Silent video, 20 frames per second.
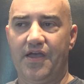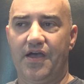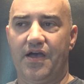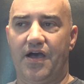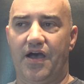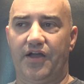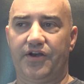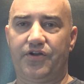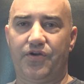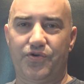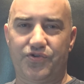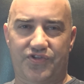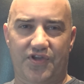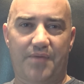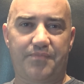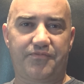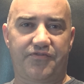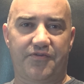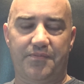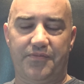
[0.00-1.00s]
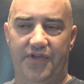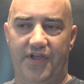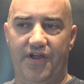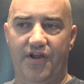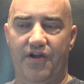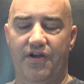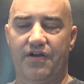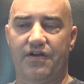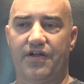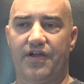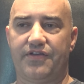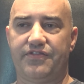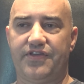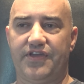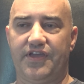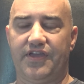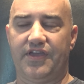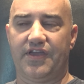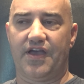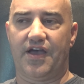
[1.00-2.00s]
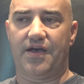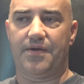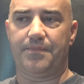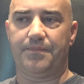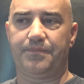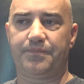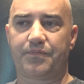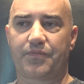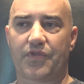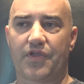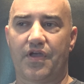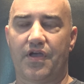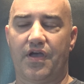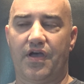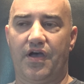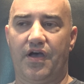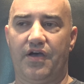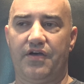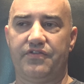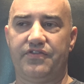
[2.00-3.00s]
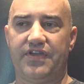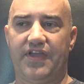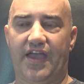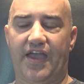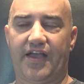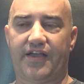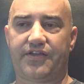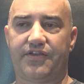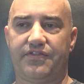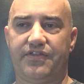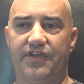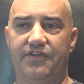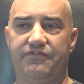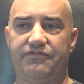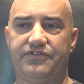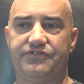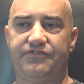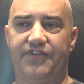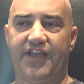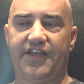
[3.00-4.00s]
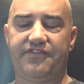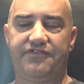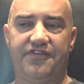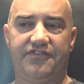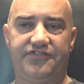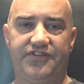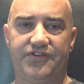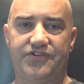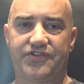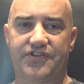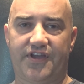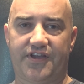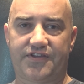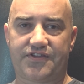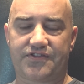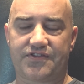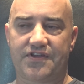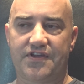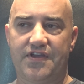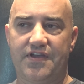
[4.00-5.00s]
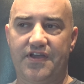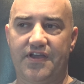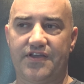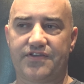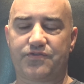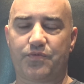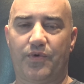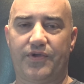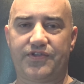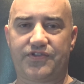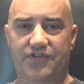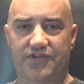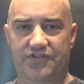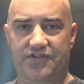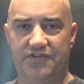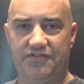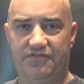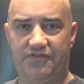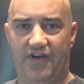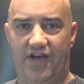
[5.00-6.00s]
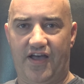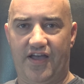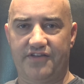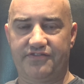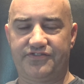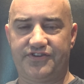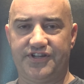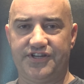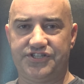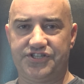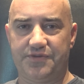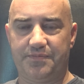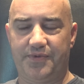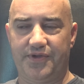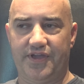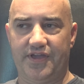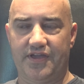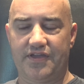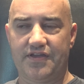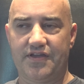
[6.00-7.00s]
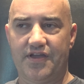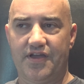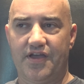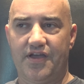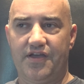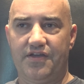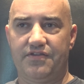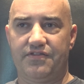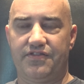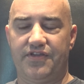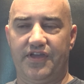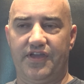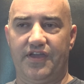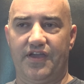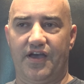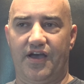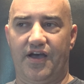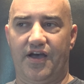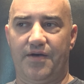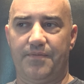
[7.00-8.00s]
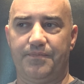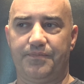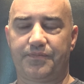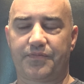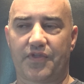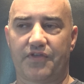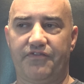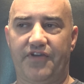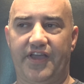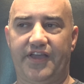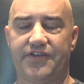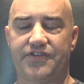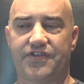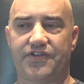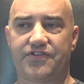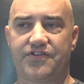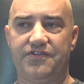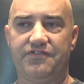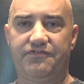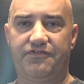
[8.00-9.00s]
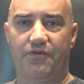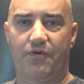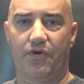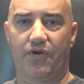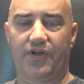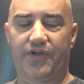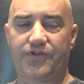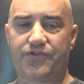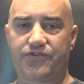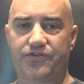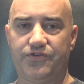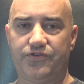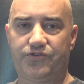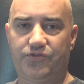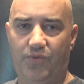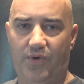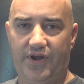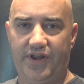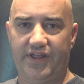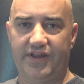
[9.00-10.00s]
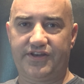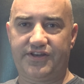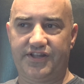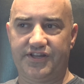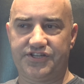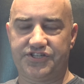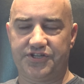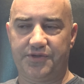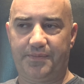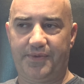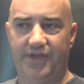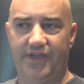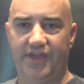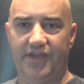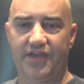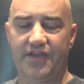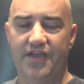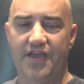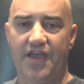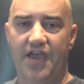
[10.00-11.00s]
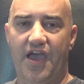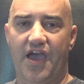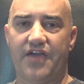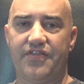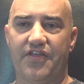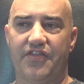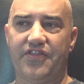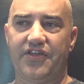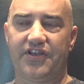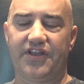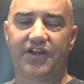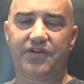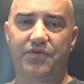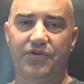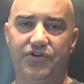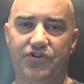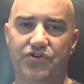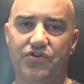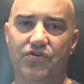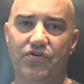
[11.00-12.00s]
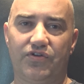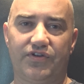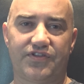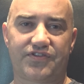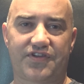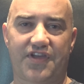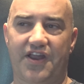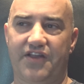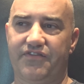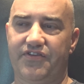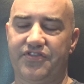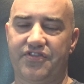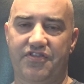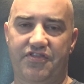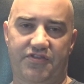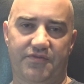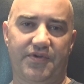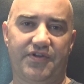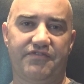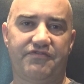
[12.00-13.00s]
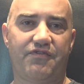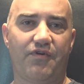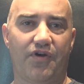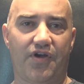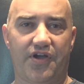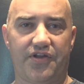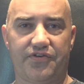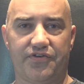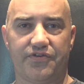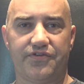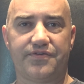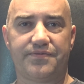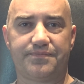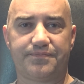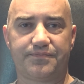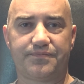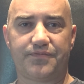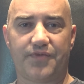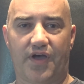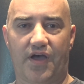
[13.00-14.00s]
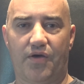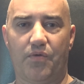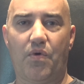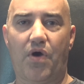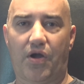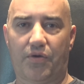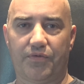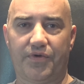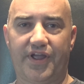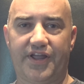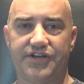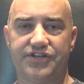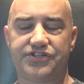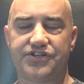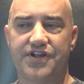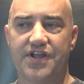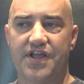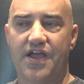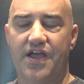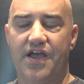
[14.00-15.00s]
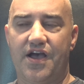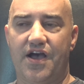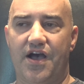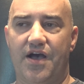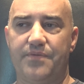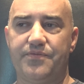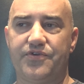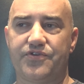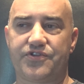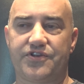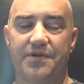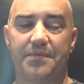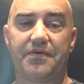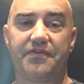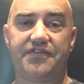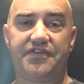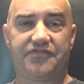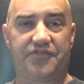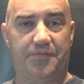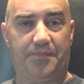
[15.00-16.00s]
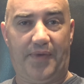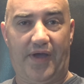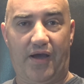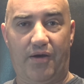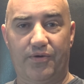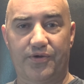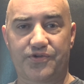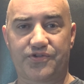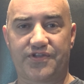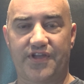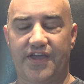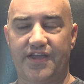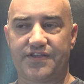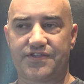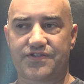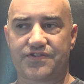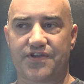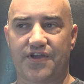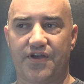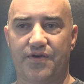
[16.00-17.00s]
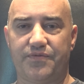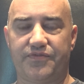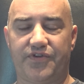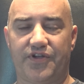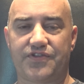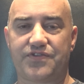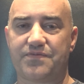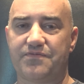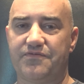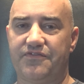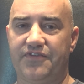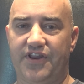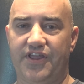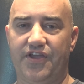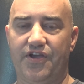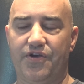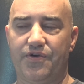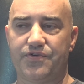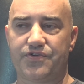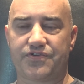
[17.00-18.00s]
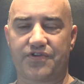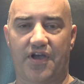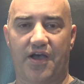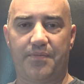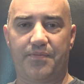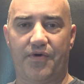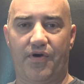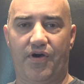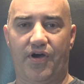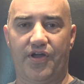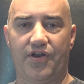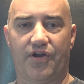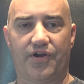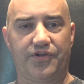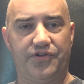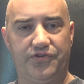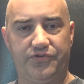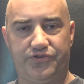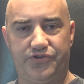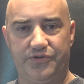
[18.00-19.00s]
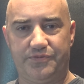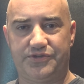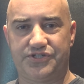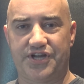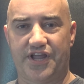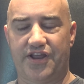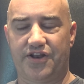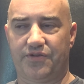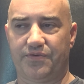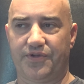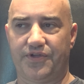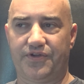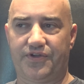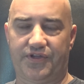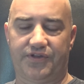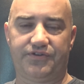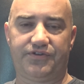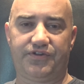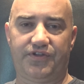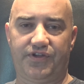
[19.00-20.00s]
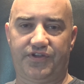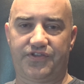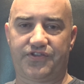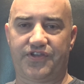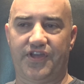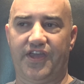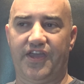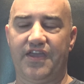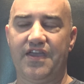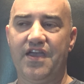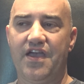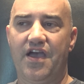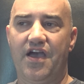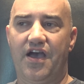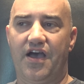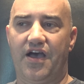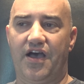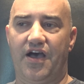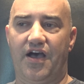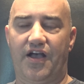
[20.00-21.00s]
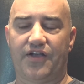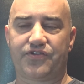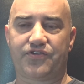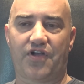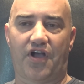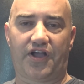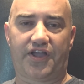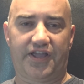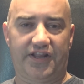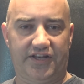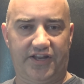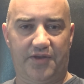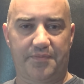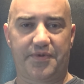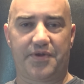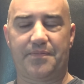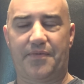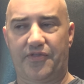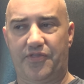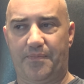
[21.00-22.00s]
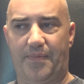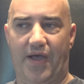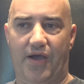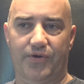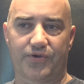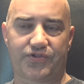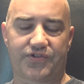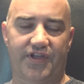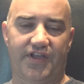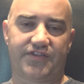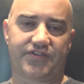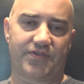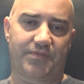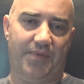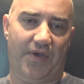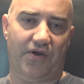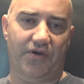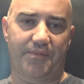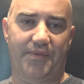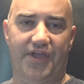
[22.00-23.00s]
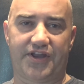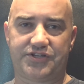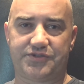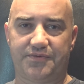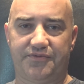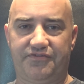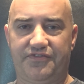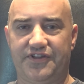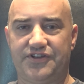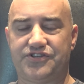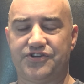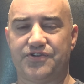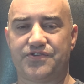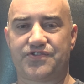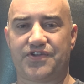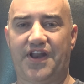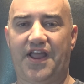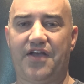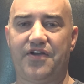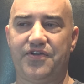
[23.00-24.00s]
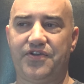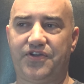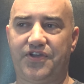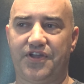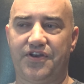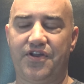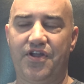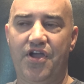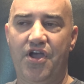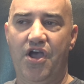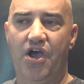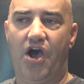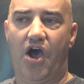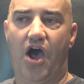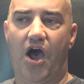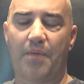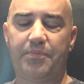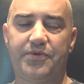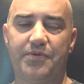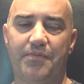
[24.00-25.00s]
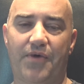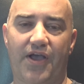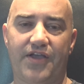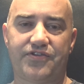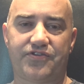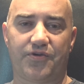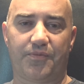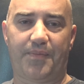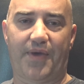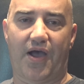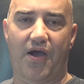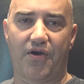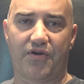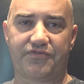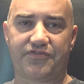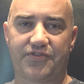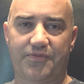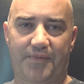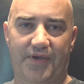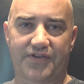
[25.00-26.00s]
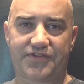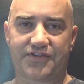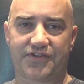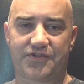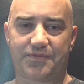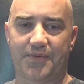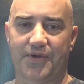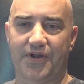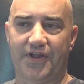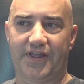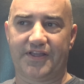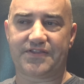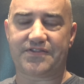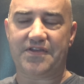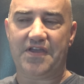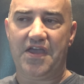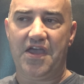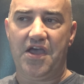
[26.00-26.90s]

Uh, goes up from there. The um, uh, the, the Vega 56 is 165 TGP. The um, Vega 64 is 220 TGP. And then the liquid cooled is kind of in the three to 400 uh, watt range. Uh, there's a number of different power states. Uh, we've got some videos up on our YouTube channel where you can, you can see uh, us talking a little bit about the power states and power management features and how you can optimize your power for the best experience.